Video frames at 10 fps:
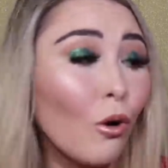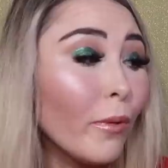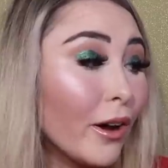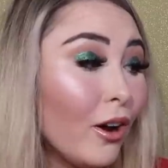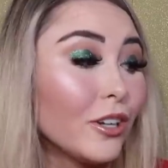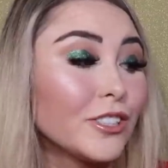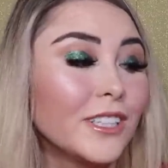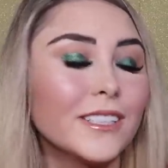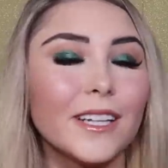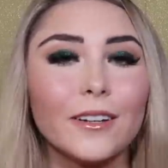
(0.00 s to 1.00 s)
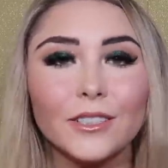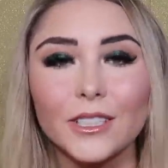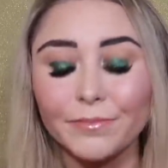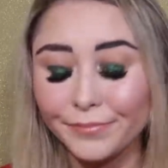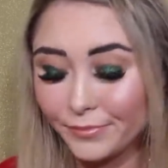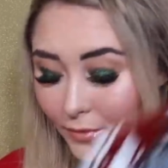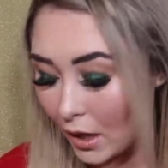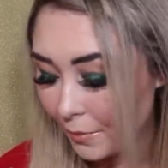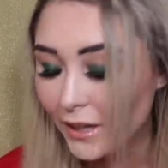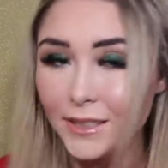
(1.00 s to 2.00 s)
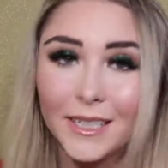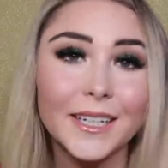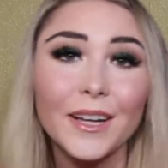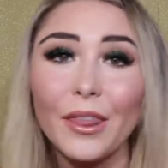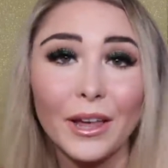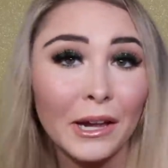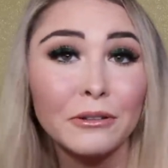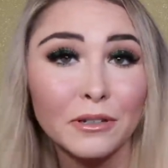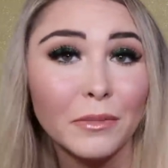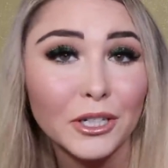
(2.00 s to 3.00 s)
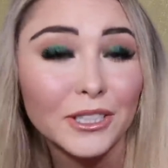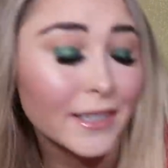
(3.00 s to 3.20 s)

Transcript: Oh my gosh, this sounds amazing. Thank you so much,